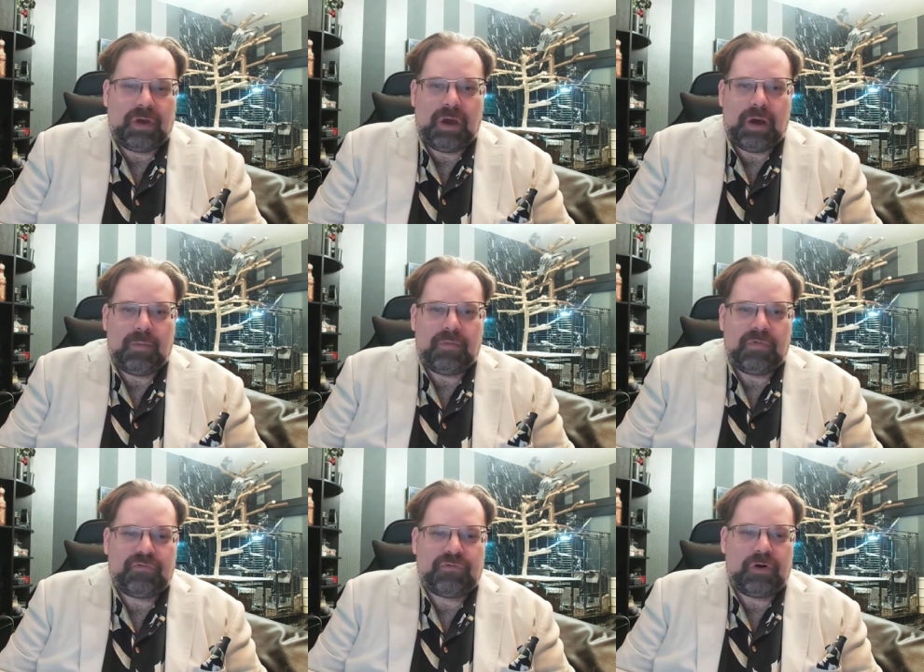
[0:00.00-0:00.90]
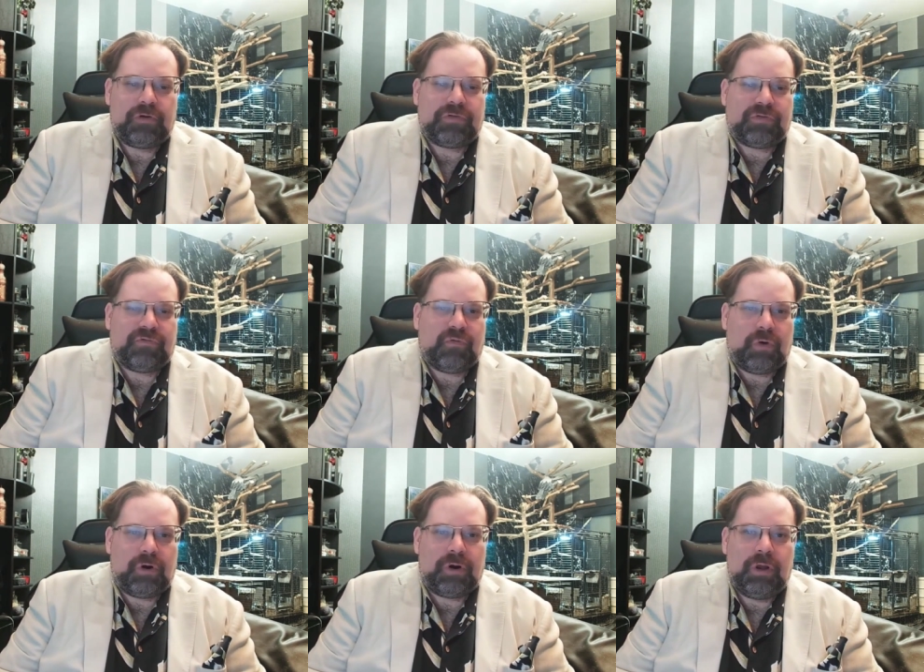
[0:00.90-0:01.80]
Um, first,
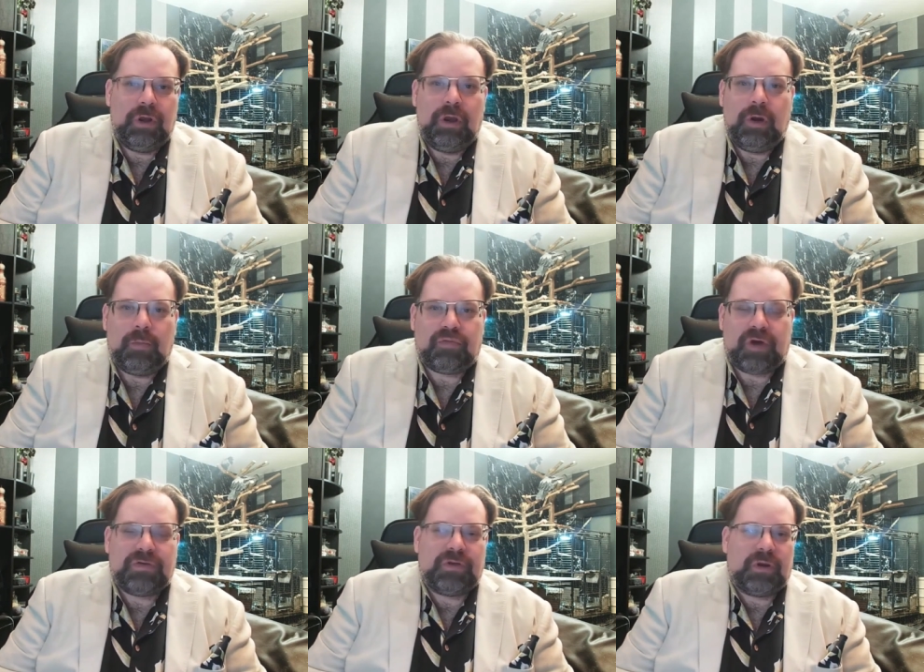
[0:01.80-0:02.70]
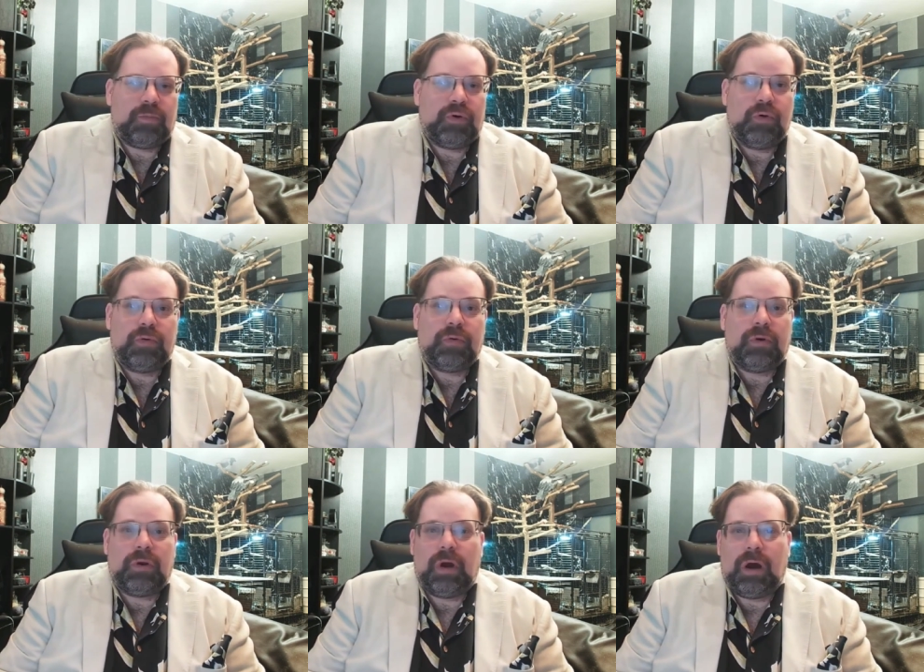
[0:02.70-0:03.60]
for President
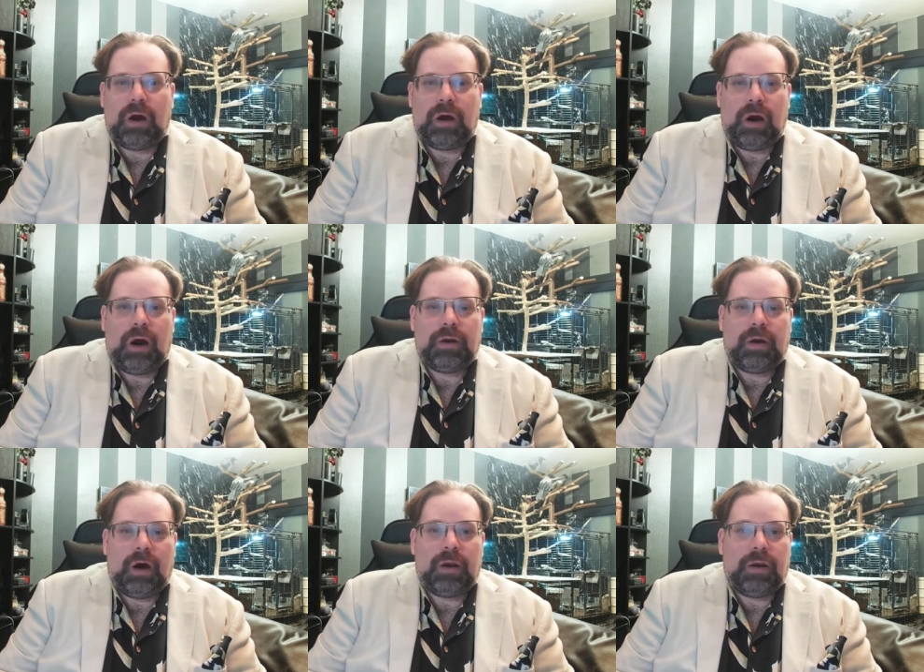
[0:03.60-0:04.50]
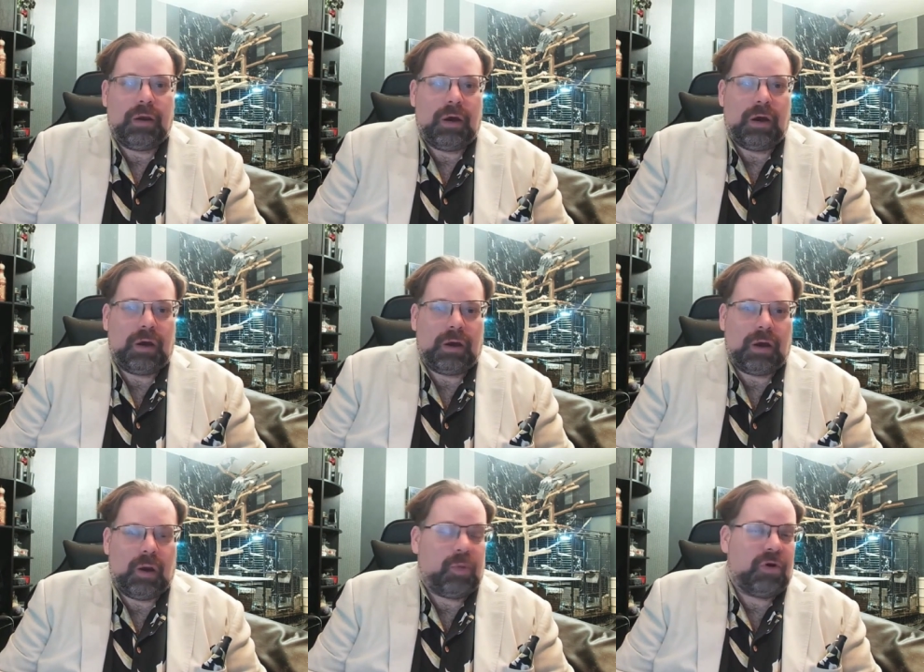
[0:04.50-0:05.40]
Putin uh, on on uh,
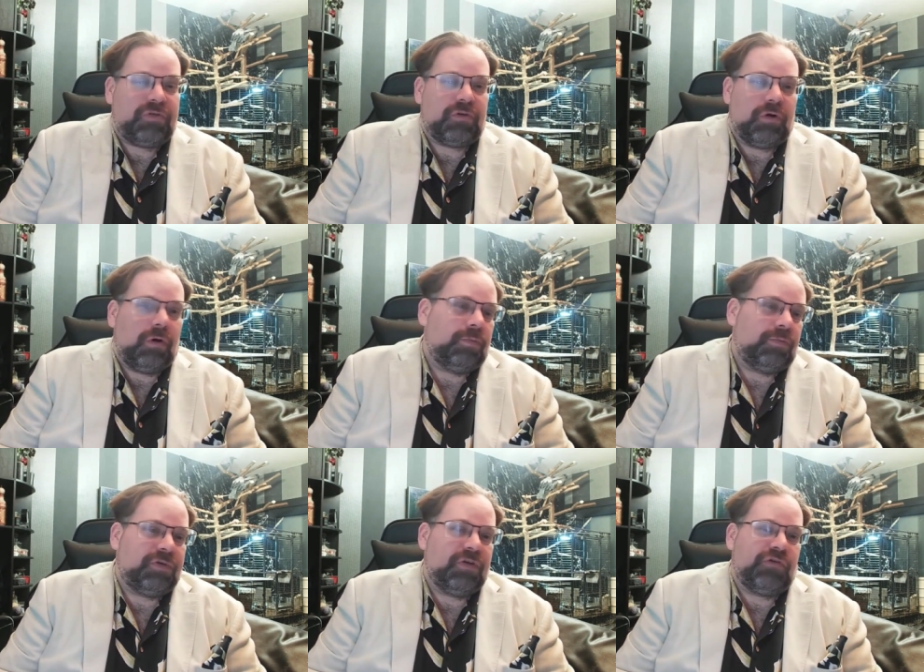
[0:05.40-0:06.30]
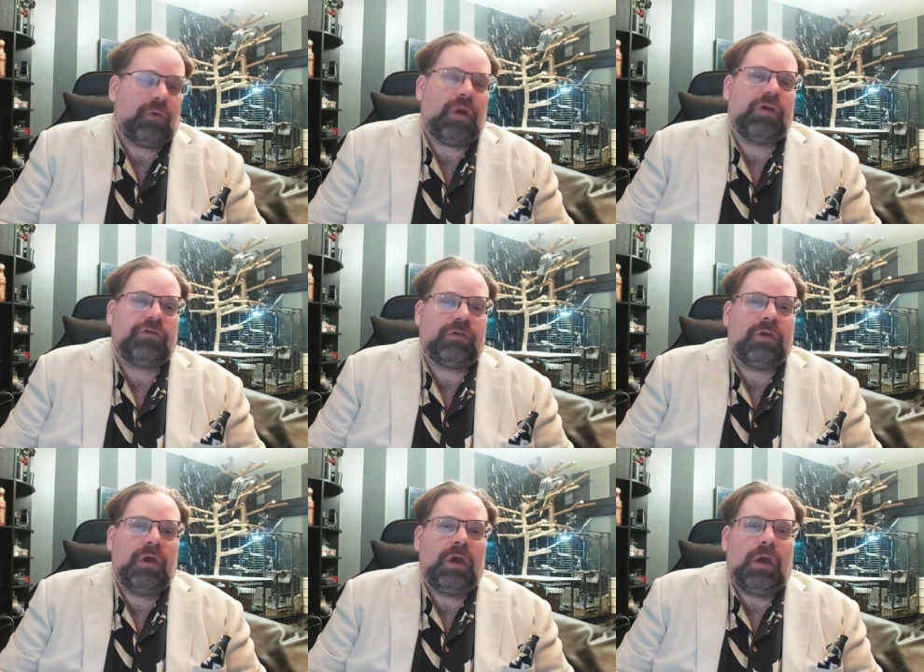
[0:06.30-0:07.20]
a personal situation,
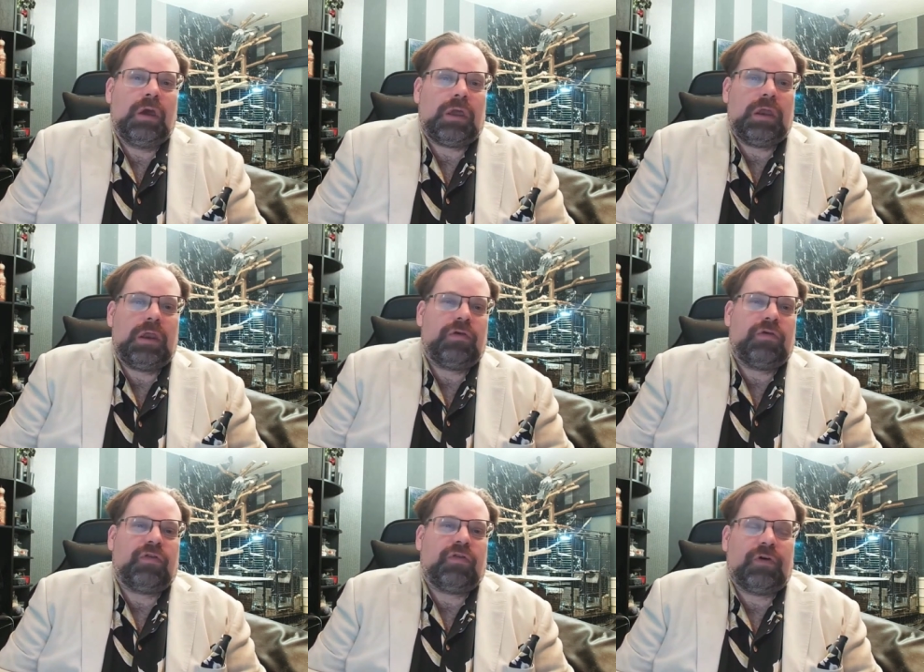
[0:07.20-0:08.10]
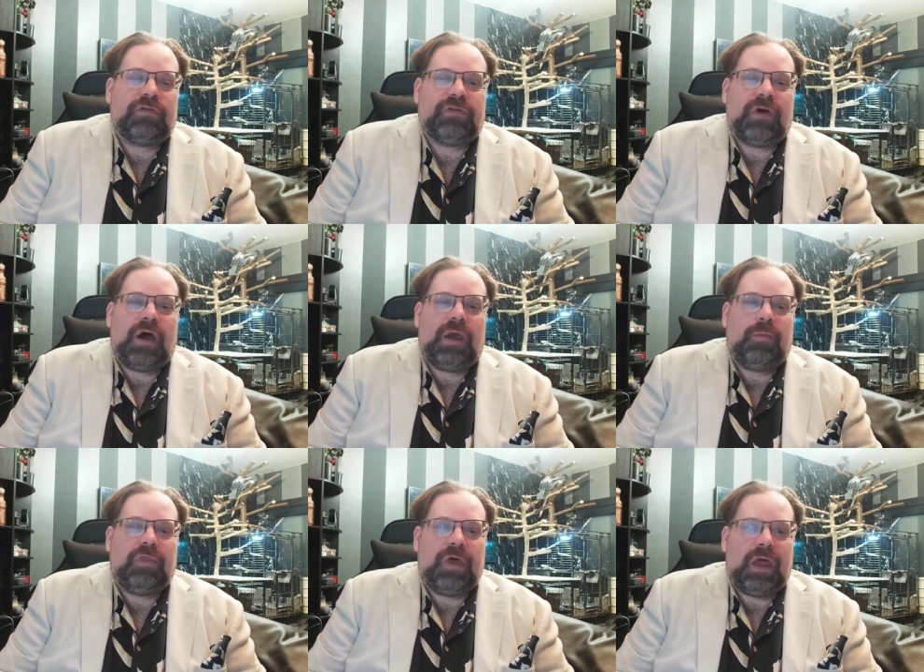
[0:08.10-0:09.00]
it is the first
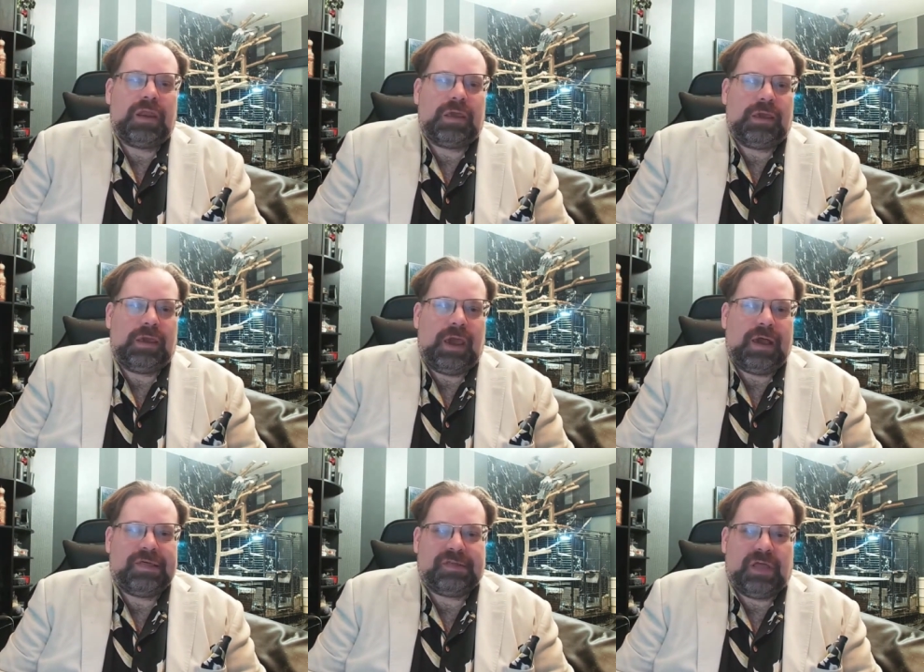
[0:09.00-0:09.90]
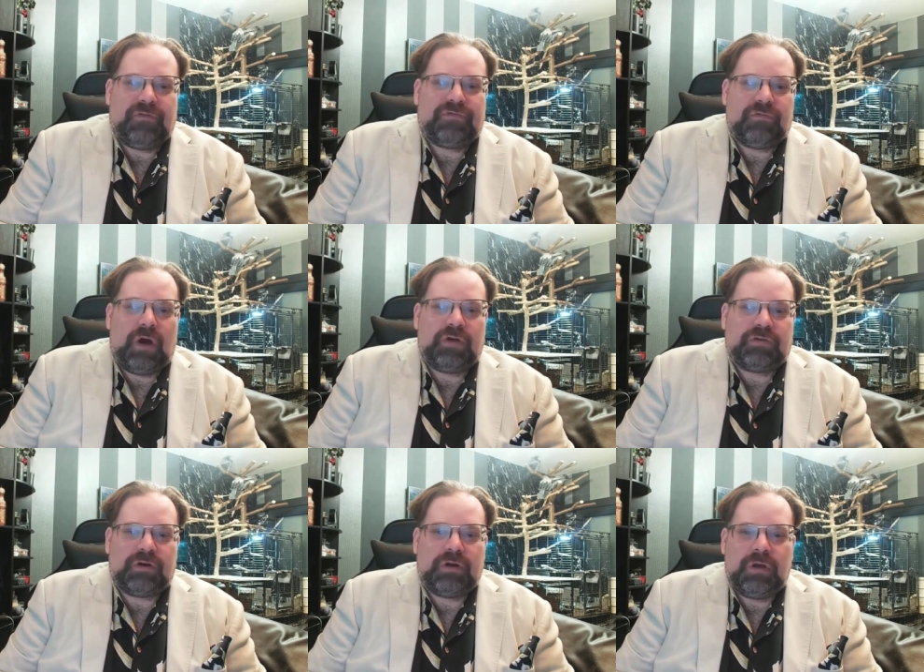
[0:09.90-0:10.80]
time that he has left
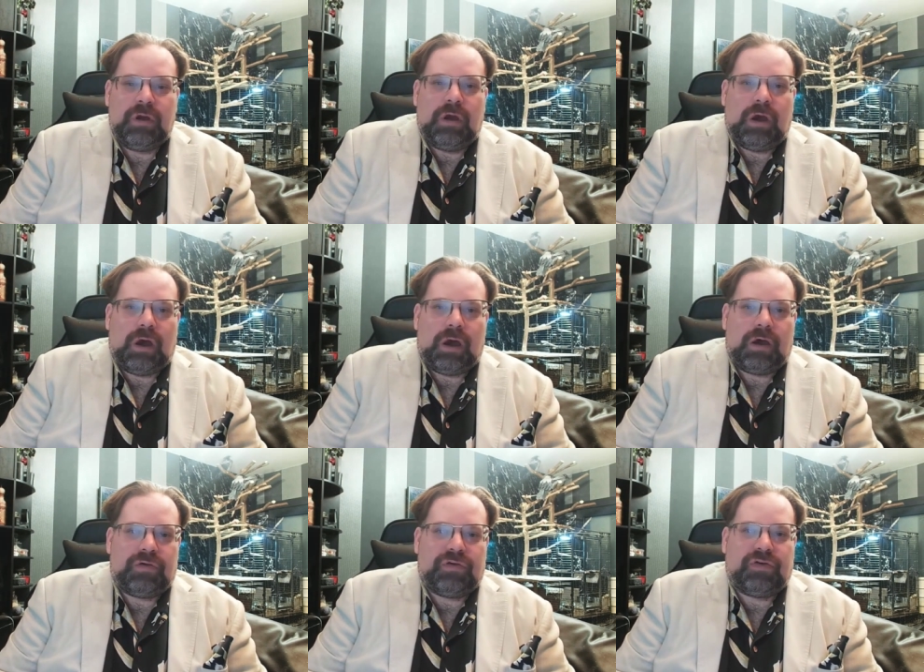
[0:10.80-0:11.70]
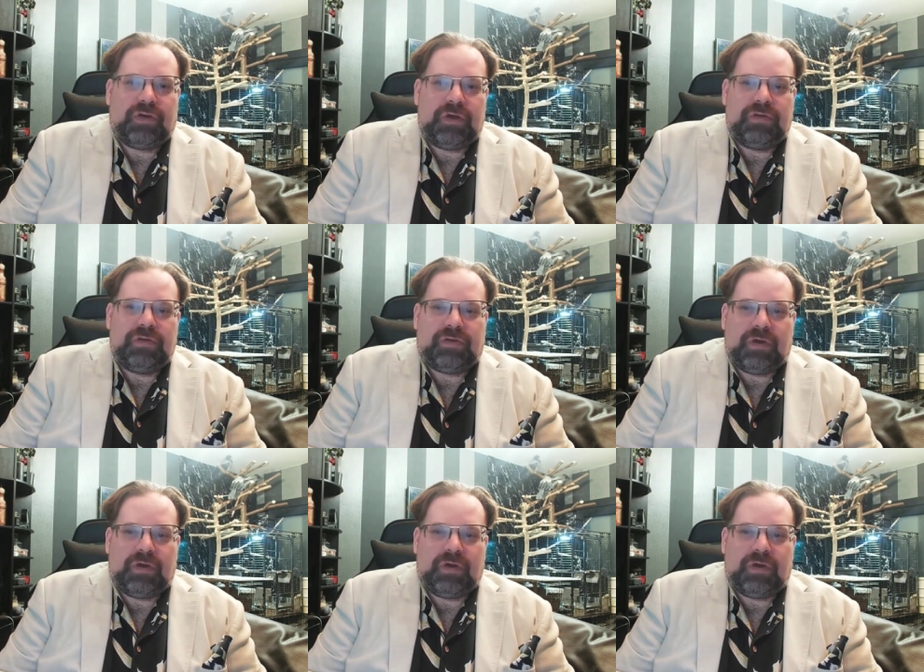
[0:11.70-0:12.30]
Russia uh, since